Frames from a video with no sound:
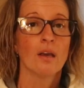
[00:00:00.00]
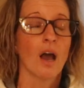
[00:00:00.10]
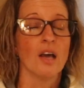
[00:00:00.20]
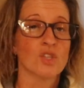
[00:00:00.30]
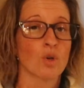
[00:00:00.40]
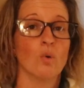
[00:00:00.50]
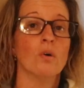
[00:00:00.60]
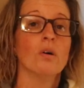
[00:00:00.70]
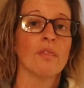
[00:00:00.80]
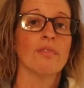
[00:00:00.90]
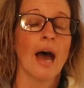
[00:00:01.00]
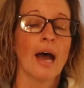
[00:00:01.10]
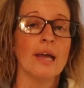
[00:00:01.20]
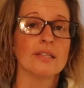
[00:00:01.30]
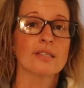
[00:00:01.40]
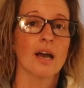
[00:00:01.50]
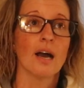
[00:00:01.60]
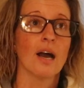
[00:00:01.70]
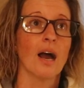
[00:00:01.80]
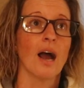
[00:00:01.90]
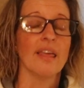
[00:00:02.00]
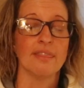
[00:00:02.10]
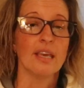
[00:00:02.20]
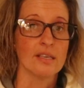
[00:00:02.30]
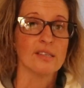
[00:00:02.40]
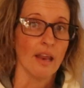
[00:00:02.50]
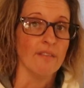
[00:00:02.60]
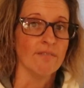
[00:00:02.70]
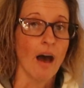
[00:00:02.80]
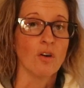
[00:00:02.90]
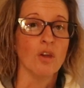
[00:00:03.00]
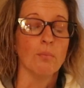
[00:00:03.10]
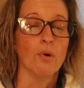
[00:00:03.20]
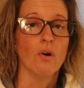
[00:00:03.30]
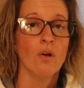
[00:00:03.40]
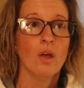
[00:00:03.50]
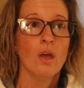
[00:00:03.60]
A tool that I think is invaluable.